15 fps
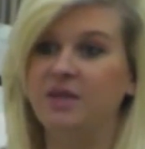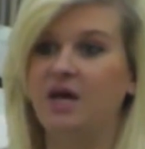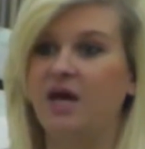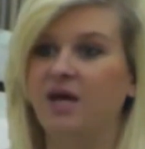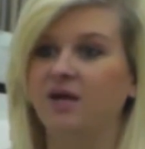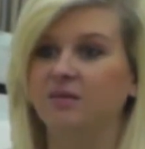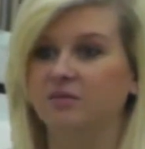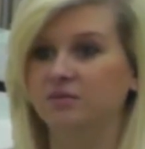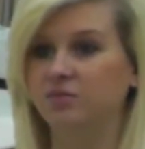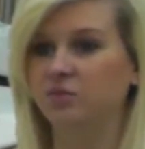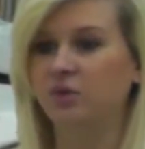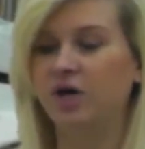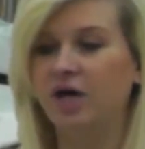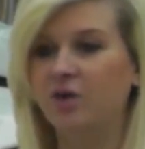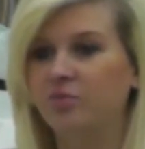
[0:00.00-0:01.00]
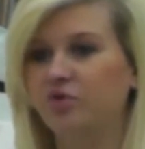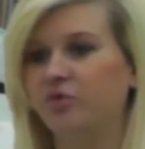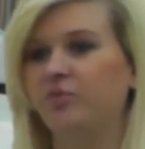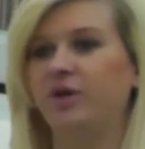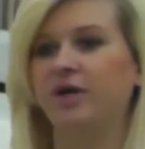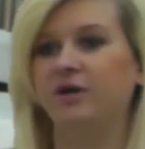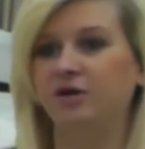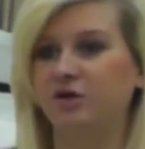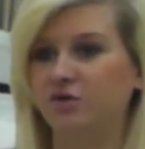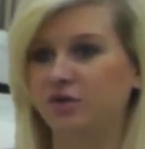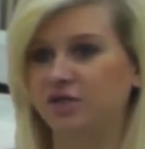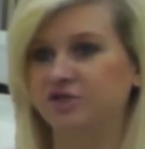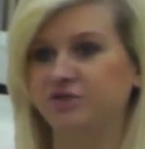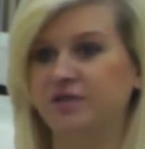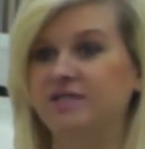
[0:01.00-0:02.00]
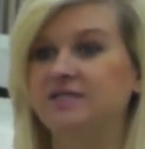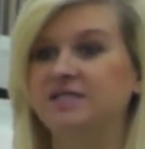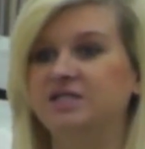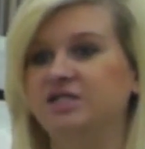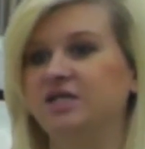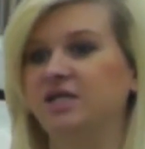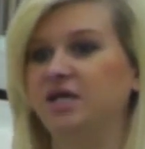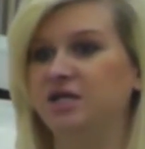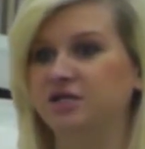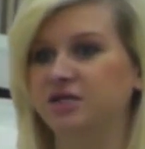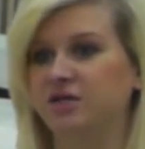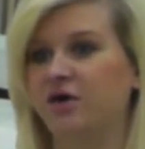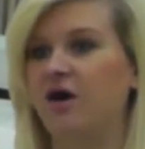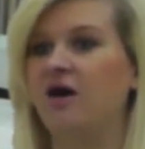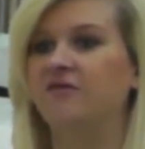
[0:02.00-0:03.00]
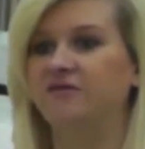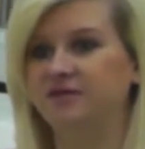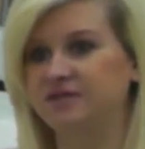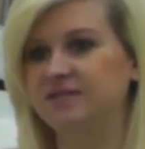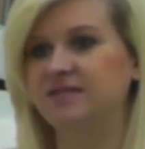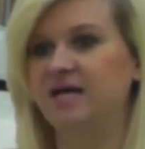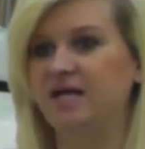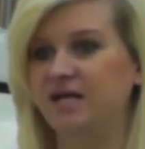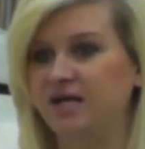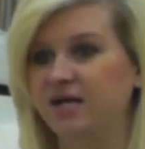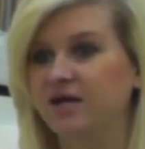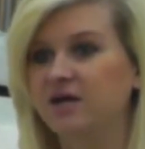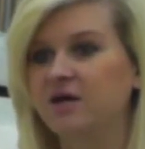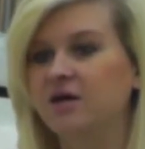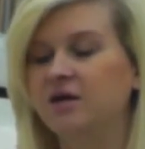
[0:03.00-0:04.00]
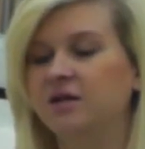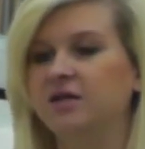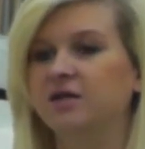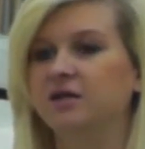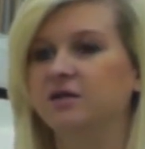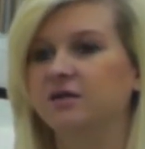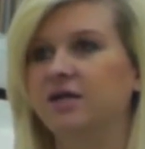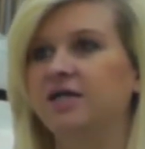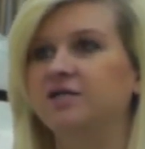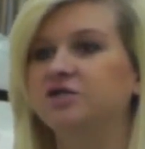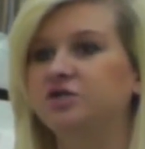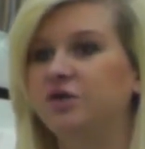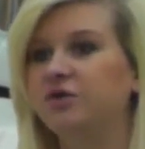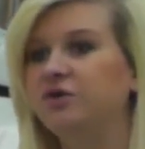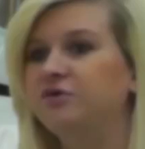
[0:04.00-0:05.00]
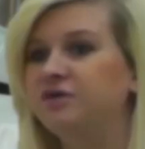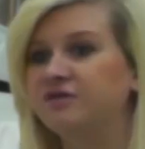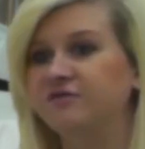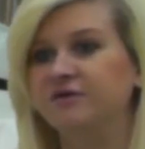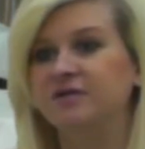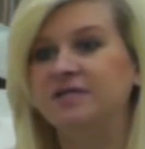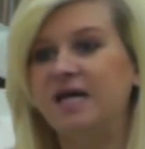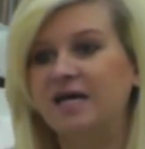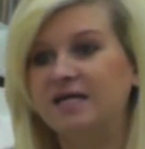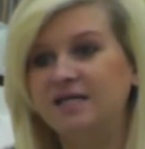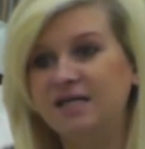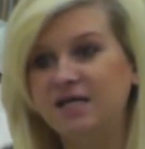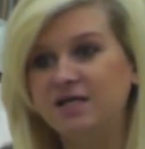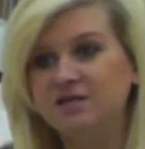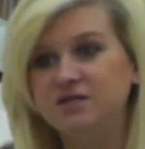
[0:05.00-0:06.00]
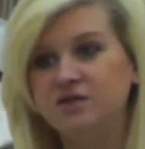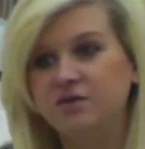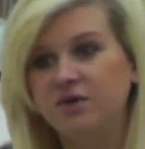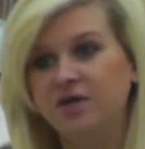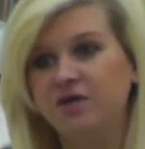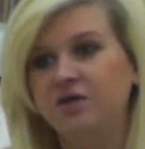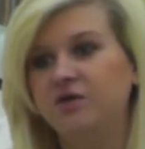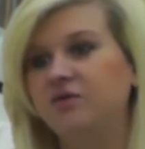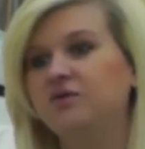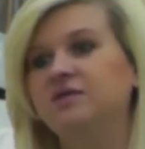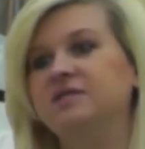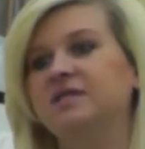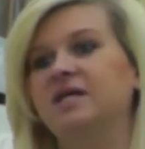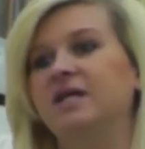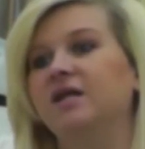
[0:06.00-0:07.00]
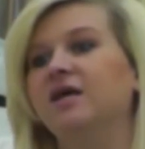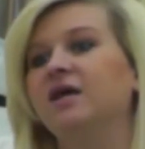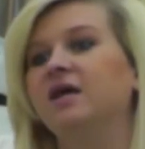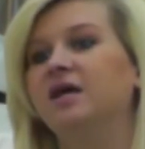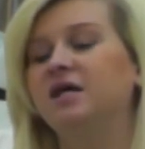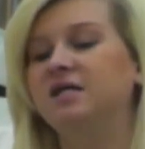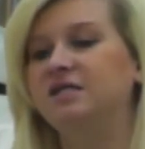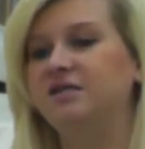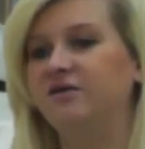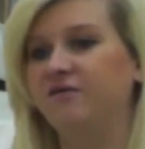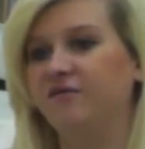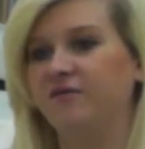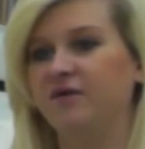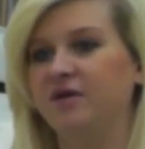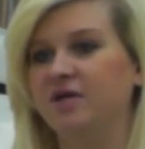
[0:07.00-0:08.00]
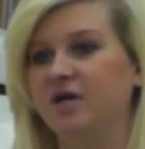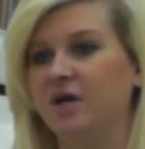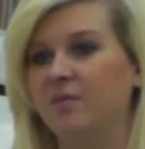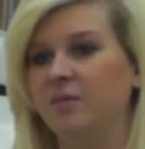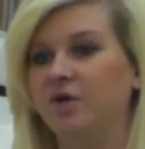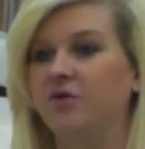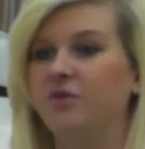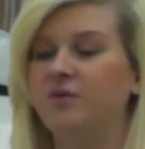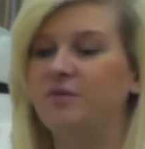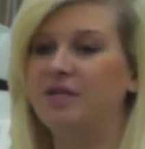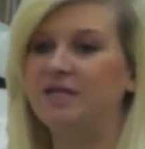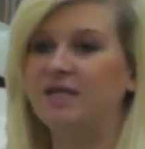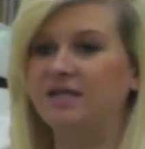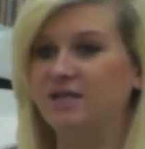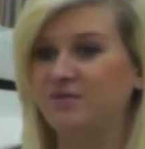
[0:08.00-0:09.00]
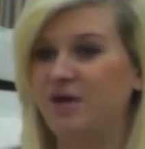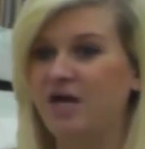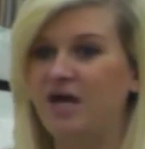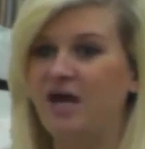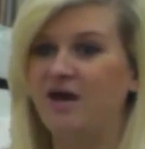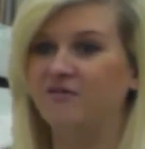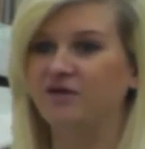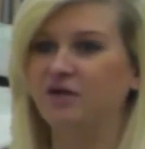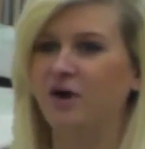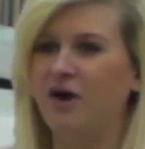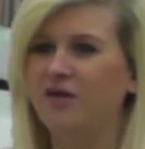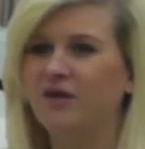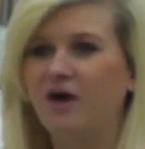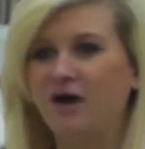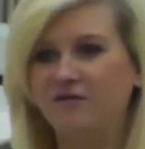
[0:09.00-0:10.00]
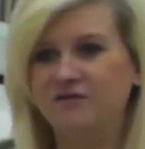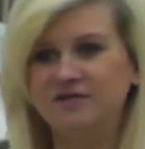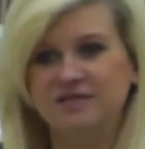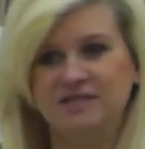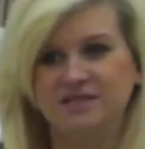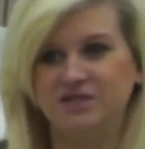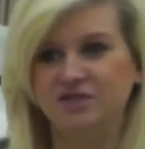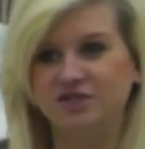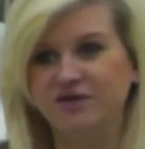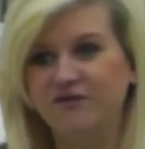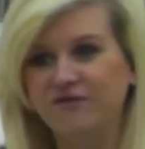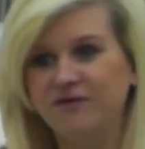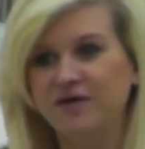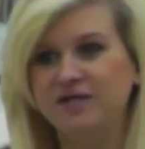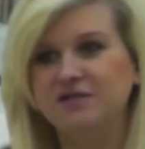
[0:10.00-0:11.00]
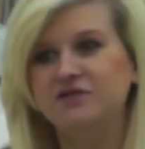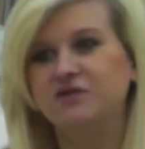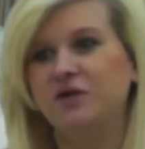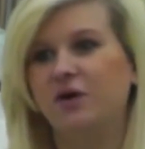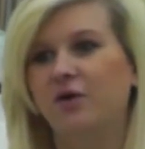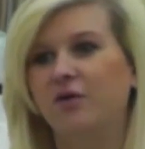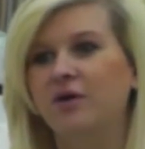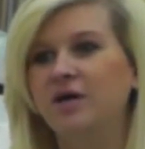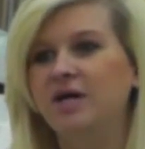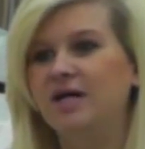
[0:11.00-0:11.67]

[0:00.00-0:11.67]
that will help prepare you to transition into the office setting. They'll show you different techniques you can use and different equipment that they might have, and all the offices are different, so